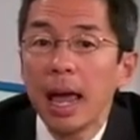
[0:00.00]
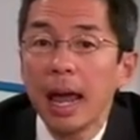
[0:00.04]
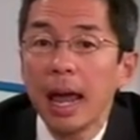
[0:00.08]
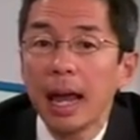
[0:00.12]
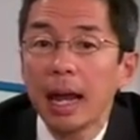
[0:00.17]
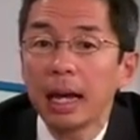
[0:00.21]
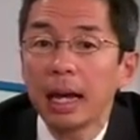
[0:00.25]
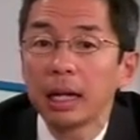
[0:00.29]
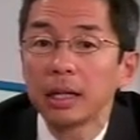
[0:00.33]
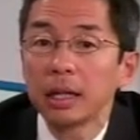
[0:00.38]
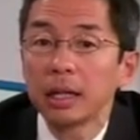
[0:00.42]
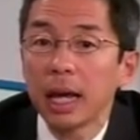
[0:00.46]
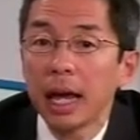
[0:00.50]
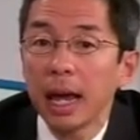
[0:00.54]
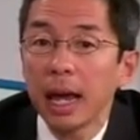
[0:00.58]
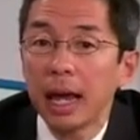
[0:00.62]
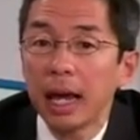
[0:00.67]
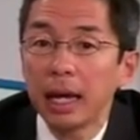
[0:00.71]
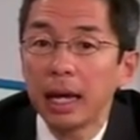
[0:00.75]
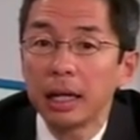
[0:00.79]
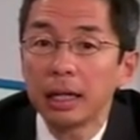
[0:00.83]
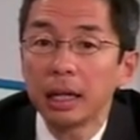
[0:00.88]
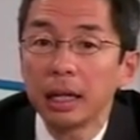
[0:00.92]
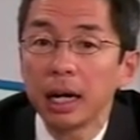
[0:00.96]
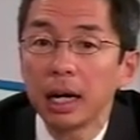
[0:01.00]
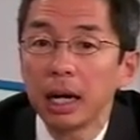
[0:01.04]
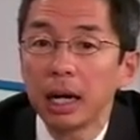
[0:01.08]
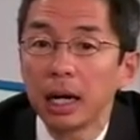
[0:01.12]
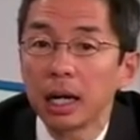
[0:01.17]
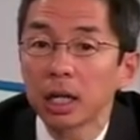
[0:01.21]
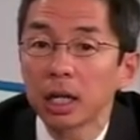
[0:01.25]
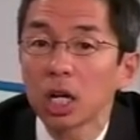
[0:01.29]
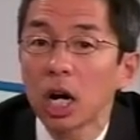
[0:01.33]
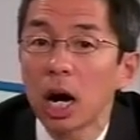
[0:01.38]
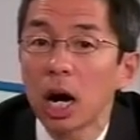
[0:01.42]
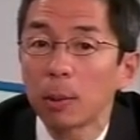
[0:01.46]
And
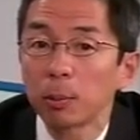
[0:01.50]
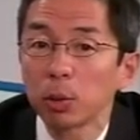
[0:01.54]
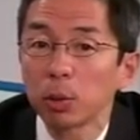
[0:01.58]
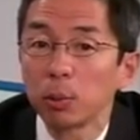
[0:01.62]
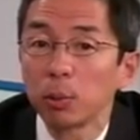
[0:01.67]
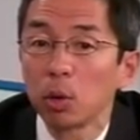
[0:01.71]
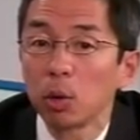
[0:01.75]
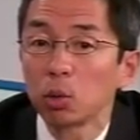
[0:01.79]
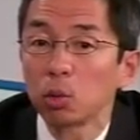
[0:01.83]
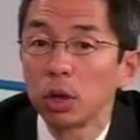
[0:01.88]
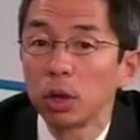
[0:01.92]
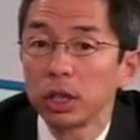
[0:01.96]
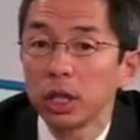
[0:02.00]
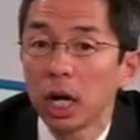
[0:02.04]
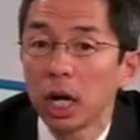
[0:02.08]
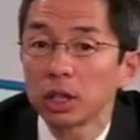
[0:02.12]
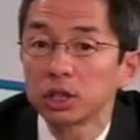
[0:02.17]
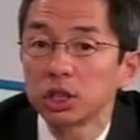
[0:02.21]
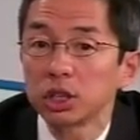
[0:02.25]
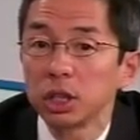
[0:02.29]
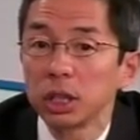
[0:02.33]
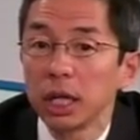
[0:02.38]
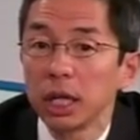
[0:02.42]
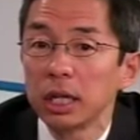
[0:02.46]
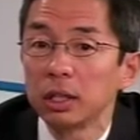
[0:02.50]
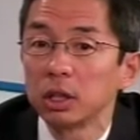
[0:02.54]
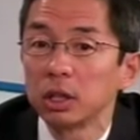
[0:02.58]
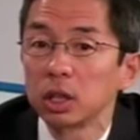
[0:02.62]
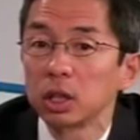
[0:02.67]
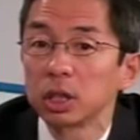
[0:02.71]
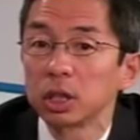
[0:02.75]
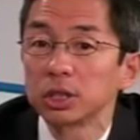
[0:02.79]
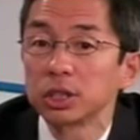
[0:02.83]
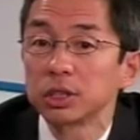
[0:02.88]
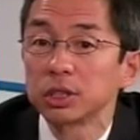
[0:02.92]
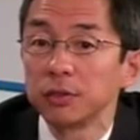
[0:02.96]
a comparable reduction in
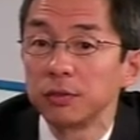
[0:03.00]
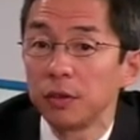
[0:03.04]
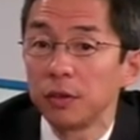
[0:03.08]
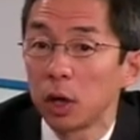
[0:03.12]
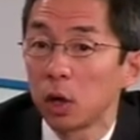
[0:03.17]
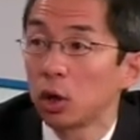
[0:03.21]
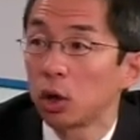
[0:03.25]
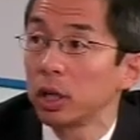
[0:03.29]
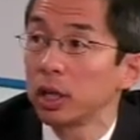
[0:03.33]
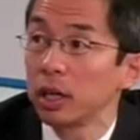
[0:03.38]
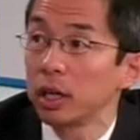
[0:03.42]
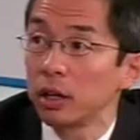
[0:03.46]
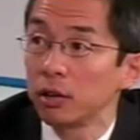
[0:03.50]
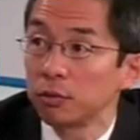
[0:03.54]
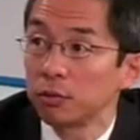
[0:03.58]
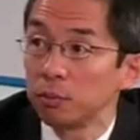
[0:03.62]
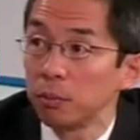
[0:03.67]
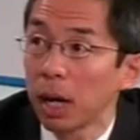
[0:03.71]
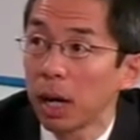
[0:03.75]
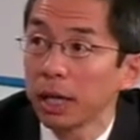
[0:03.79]
the severity of